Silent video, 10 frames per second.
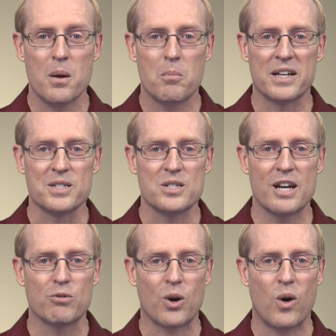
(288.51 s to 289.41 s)
but
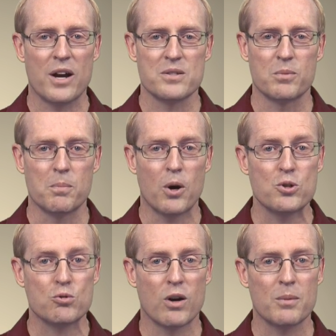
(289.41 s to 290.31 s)
instead requires them to
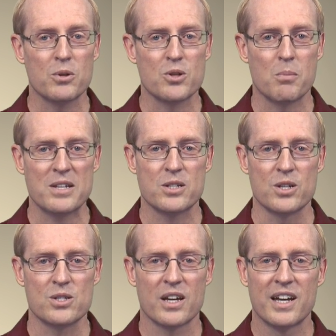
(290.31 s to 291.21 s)
post runnables or
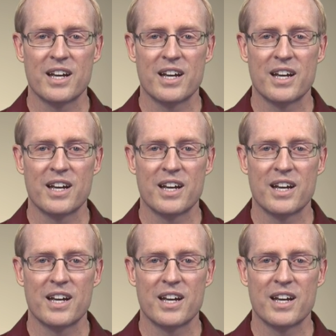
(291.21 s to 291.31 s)
messages